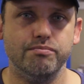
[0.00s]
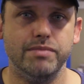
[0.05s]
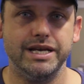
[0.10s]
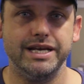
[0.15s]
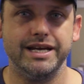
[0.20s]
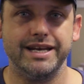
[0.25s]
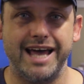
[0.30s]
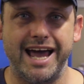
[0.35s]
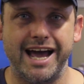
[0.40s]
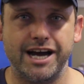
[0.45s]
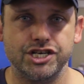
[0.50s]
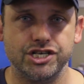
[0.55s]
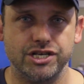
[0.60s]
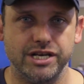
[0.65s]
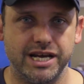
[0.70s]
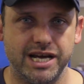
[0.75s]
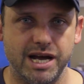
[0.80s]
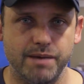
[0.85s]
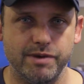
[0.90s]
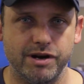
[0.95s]
million
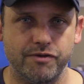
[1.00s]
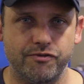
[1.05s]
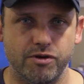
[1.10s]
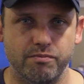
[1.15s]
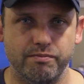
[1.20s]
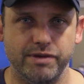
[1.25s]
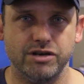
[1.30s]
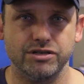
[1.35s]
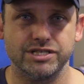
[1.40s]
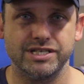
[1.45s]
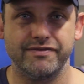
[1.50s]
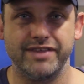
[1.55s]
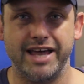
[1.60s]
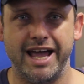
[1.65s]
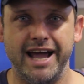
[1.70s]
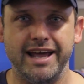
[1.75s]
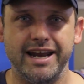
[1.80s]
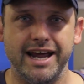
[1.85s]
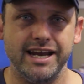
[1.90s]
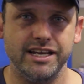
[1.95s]
actually coming from? Because if they
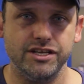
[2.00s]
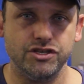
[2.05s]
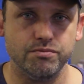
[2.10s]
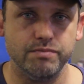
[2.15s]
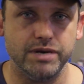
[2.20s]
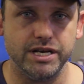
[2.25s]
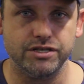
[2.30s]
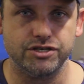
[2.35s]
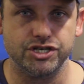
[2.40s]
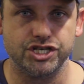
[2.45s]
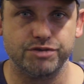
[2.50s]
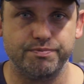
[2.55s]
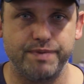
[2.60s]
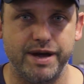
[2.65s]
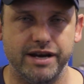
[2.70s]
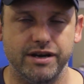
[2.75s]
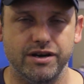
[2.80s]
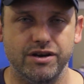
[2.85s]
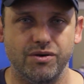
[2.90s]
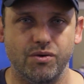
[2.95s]
had 82 million to
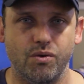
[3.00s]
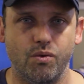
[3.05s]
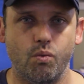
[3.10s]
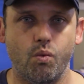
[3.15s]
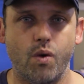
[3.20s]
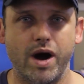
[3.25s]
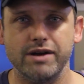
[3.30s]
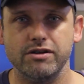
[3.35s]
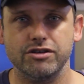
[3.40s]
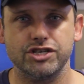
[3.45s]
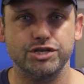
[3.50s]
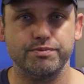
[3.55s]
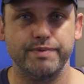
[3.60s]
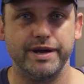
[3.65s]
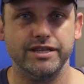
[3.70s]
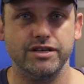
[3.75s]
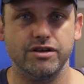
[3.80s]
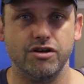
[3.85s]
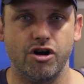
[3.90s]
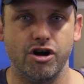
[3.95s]
spend, why not
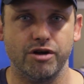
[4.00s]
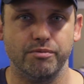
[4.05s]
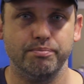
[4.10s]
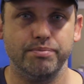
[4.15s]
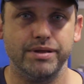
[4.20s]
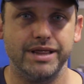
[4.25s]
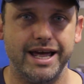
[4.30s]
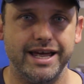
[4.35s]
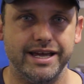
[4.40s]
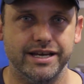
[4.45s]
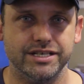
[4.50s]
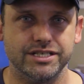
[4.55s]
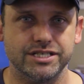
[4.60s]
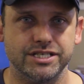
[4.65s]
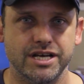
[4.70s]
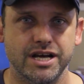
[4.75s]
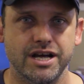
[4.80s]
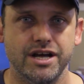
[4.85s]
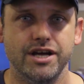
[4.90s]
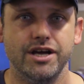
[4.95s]
spend it on
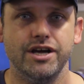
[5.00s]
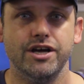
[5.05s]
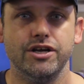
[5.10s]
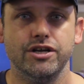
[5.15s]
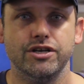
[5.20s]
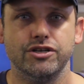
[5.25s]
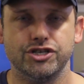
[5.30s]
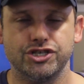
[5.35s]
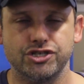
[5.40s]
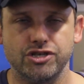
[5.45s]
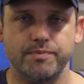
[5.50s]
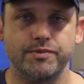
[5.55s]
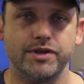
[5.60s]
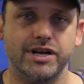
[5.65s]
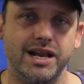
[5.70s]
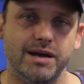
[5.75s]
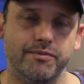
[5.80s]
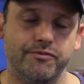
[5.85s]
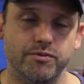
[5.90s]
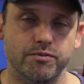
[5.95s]
players to stop the
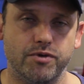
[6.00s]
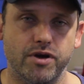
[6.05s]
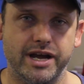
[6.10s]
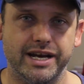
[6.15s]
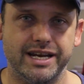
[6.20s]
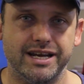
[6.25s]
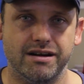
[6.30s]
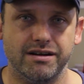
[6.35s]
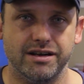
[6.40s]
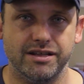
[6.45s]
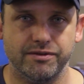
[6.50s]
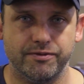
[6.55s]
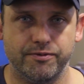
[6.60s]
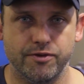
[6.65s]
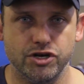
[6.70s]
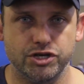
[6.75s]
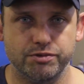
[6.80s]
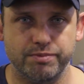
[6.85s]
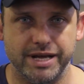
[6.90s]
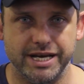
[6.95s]
club from going down in the
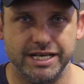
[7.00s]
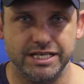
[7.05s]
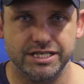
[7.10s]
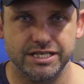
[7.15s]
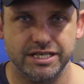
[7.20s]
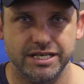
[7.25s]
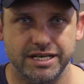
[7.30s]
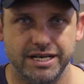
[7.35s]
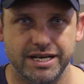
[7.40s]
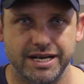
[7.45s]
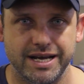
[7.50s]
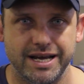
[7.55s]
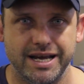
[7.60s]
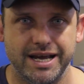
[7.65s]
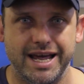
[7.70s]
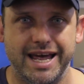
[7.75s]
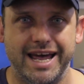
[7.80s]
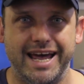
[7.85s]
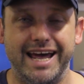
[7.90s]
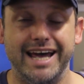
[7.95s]
first place?
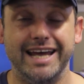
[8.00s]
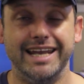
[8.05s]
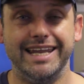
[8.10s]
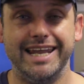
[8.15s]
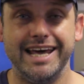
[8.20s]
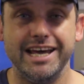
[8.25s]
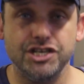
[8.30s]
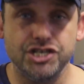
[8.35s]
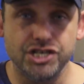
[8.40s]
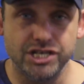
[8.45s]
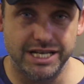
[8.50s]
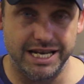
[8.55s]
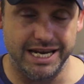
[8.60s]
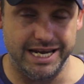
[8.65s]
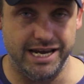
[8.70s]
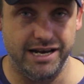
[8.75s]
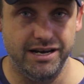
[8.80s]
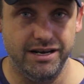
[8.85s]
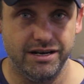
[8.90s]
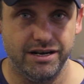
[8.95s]

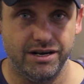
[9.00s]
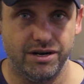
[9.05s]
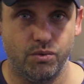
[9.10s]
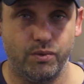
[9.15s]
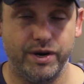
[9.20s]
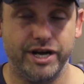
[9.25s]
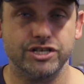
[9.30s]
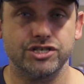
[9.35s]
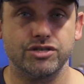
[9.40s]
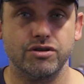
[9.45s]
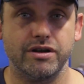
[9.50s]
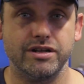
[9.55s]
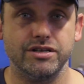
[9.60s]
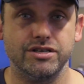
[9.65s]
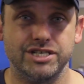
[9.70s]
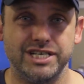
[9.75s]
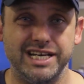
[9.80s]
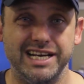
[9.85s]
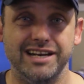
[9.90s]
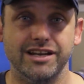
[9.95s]
Allegedly, we are starting
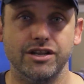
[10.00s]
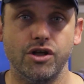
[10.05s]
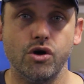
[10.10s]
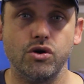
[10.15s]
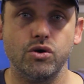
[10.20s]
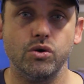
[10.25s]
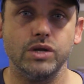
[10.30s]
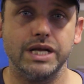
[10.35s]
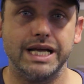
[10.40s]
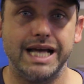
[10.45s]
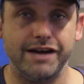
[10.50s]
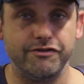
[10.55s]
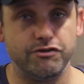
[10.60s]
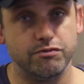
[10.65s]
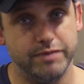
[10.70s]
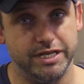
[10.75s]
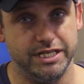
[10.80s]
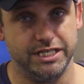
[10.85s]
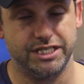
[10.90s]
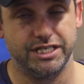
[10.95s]
to see local
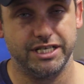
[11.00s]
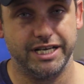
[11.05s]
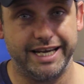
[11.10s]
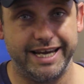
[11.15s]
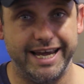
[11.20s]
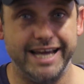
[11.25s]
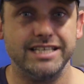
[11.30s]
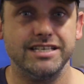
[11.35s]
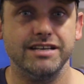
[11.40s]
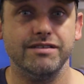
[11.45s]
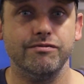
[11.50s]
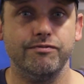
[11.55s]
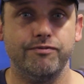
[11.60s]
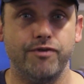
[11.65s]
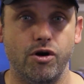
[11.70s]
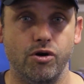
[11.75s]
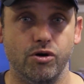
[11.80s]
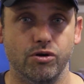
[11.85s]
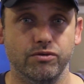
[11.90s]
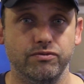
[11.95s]
governments get
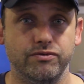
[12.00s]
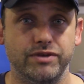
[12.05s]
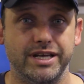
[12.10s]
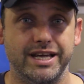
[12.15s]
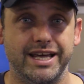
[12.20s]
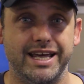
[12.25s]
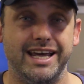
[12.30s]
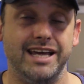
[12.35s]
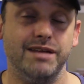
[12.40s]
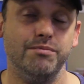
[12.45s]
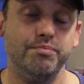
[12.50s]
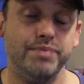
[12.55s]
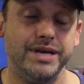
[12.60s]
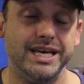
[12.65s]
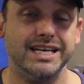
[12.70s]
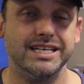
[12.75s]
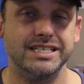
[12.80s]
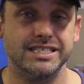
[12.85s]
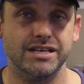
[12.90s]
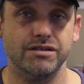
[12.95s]
involved in
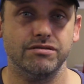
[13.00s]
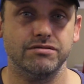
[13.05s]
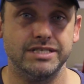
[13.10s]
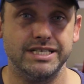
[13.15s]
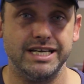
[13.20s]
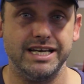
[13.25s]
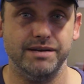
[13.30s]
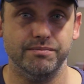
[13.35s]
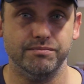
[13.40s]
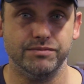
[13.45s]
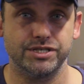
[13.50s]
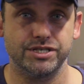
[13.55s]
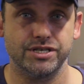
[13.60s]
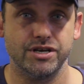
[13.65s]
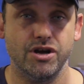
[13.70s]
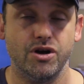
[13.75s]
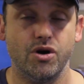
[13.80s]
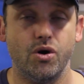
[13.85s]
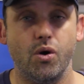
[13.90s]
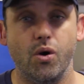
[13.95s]
PSL teams
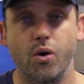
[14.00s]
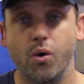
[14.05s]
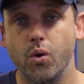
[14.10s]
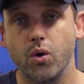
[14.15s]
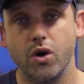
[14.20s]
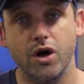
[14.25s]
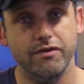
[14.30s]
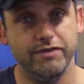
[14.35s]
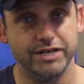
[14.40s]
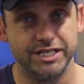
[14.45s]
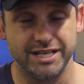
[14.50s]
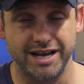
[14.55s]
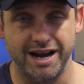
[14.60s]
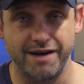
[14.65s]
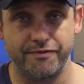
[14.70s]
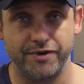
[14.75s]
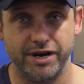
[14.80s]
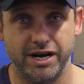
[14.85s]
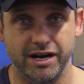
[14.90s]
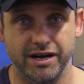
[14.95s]
all over South
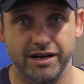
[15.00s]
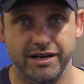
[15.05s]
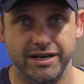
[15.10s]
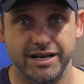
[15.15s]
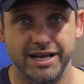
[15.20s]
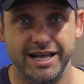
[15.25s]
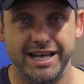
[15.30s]
Africa.